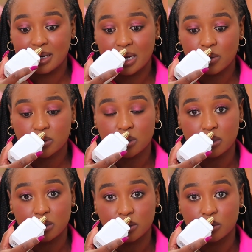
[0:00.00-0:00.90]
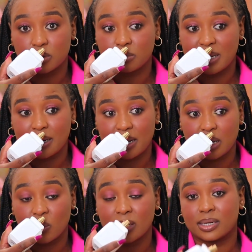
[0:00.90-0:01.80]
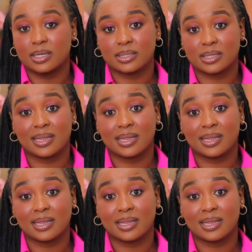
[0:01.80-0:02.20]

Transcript: now starting to smell like what it is